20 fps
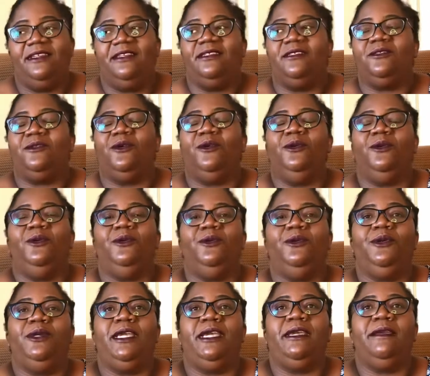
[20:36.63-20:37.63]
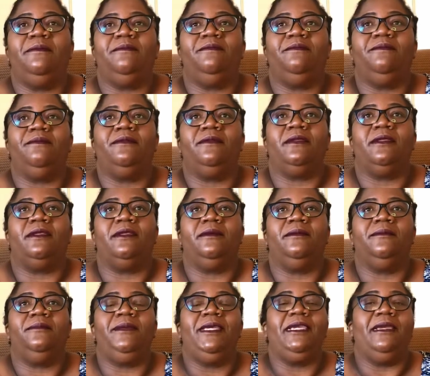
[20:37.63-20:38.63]
So
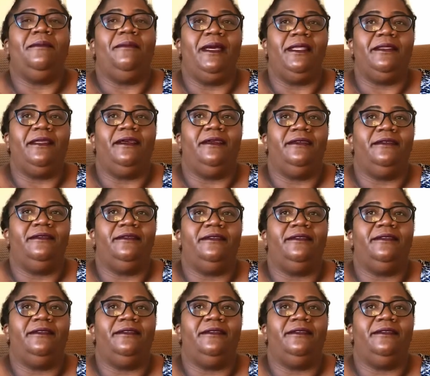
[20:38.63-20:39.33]
being a mother,